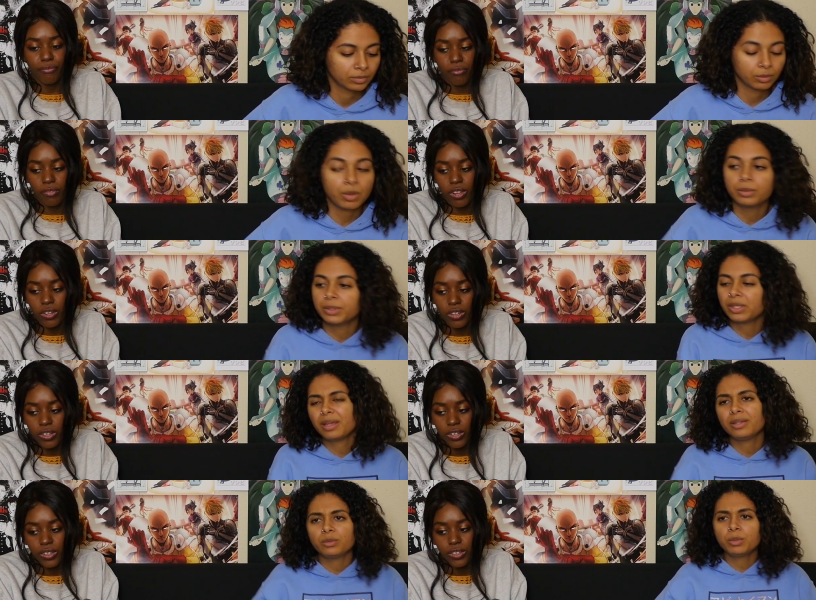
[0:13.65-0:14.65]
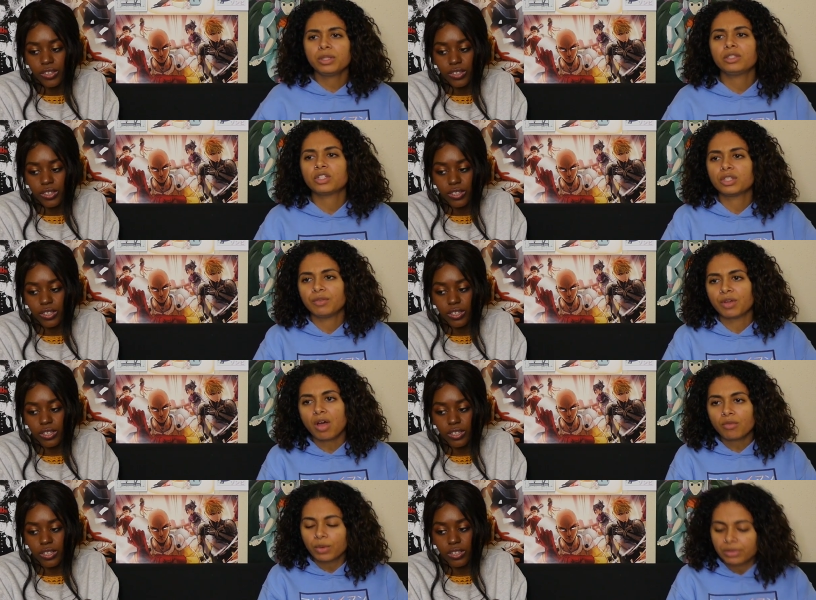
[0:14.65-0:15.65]
Speaker 1: it was eh, it's really just leaving
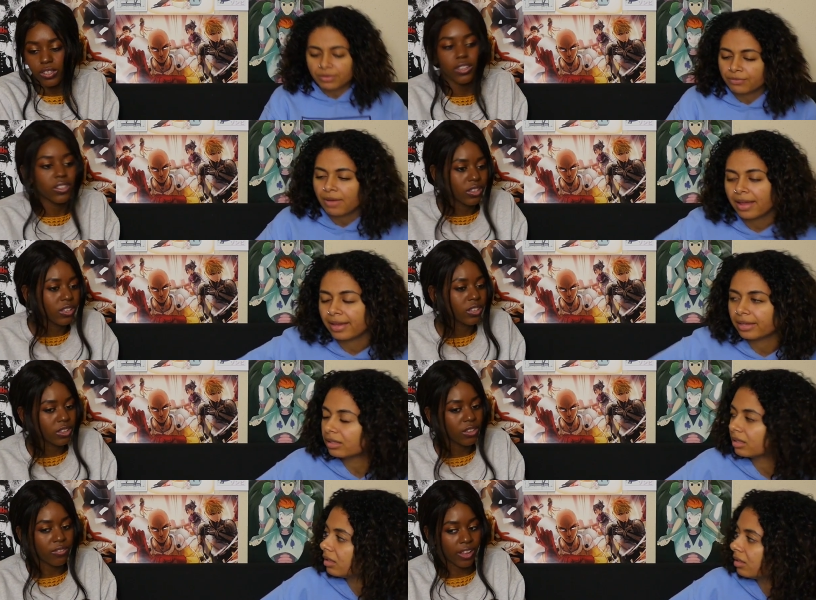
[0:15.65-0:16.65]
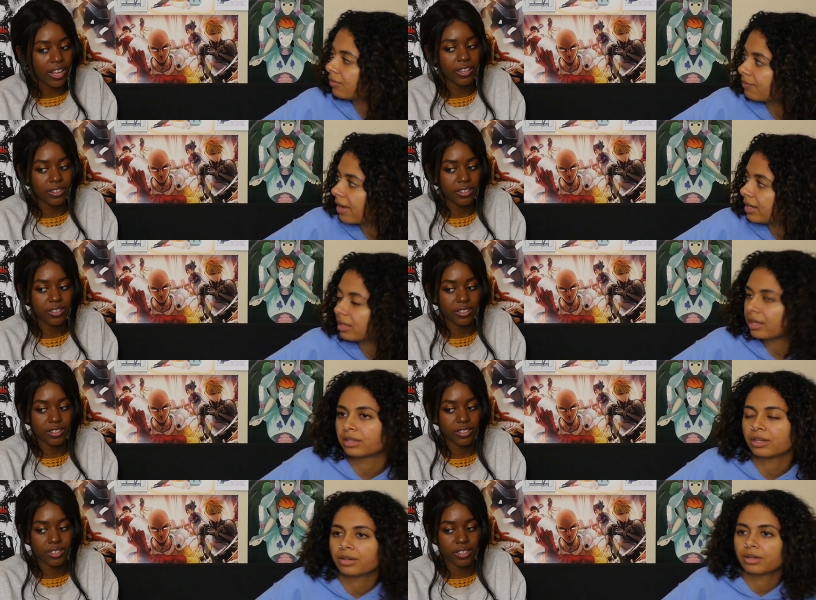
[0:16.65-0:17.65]
off with the fight the fight the fight
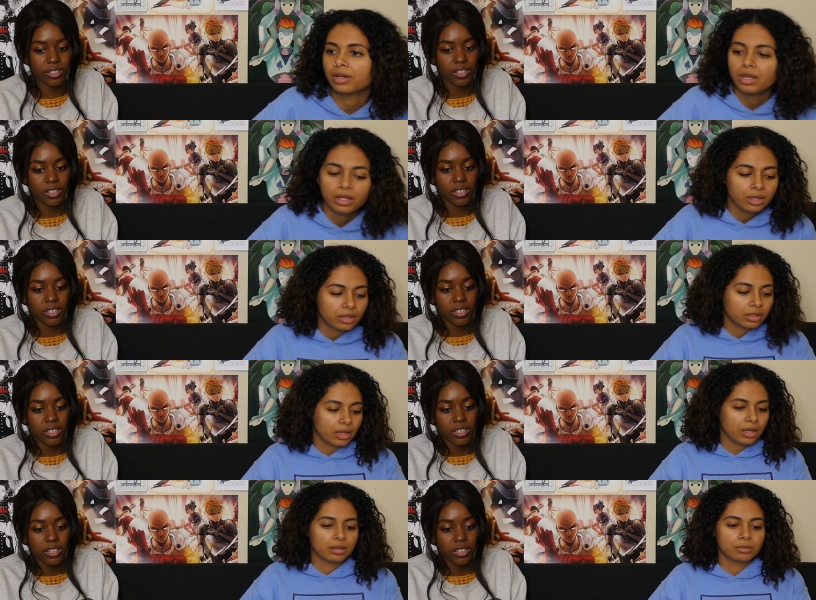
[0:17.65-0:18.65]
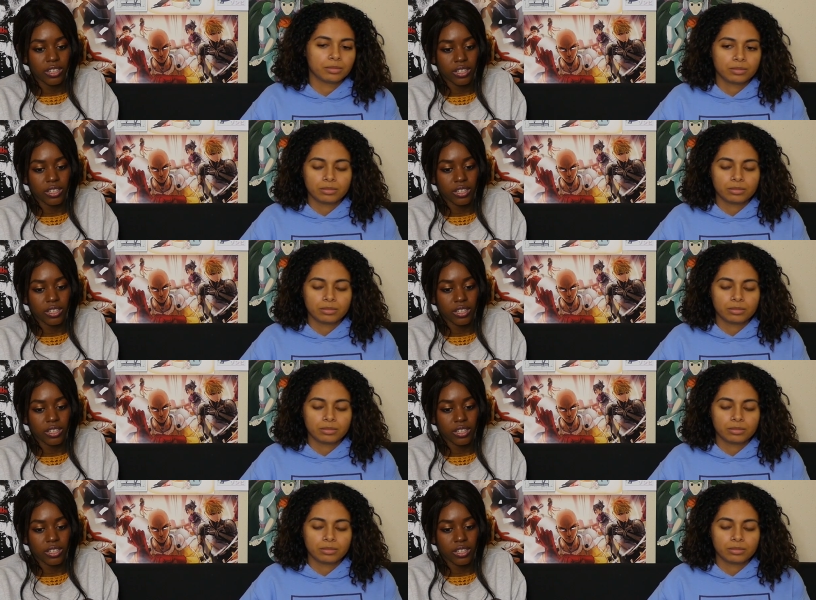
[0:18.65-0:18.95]
like they're um,